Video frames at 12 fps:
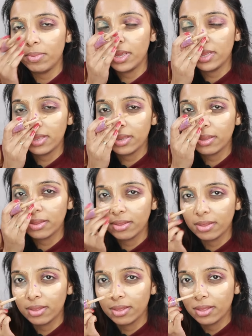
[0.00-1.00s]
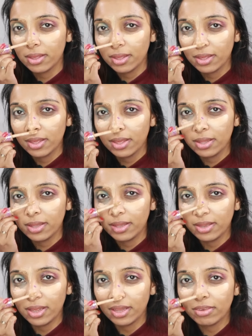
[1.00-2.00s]
bit.
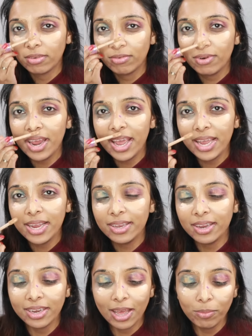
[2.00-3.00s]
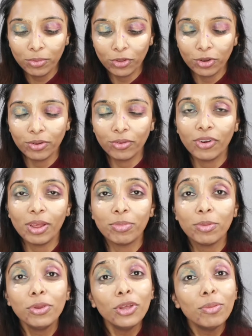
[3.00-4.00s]
That's right, and now I'm gonna
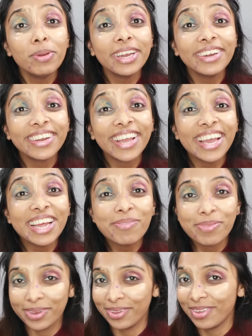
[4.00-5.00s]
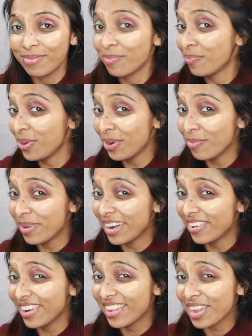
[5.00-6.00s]
grab the Beauty Blender again, because Beauty
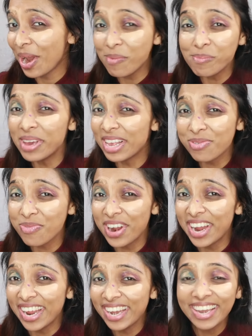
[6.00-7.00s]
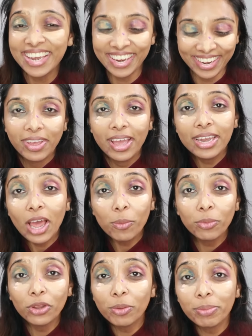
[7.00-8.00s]
Blender is our best friend. And now
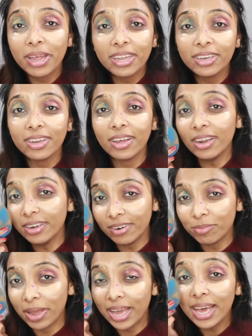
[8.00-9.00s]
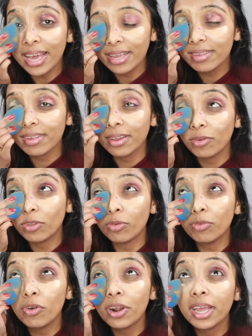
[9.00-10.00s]
I'm gonna blend under my eyes and on the
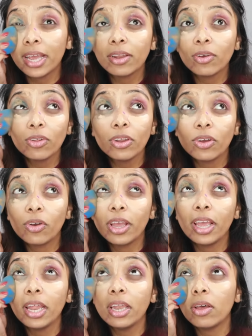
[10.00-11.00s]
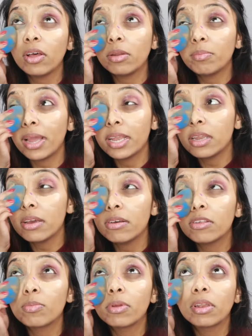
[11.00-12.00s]
forehead and on my
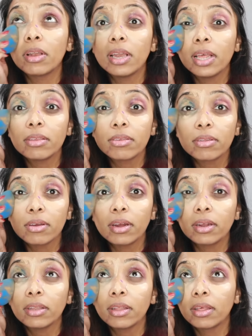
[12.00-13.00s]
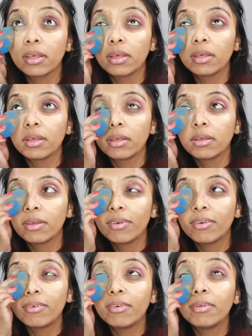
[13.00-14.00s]
nose. But let's start
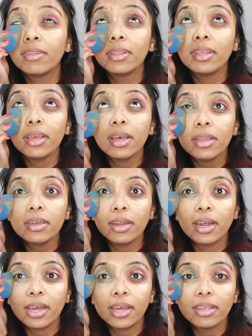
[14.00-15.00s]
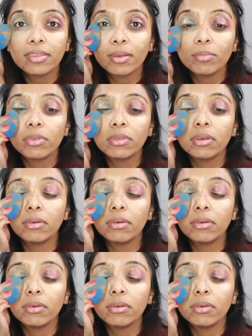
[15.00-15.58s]
on the under eyes. I'm so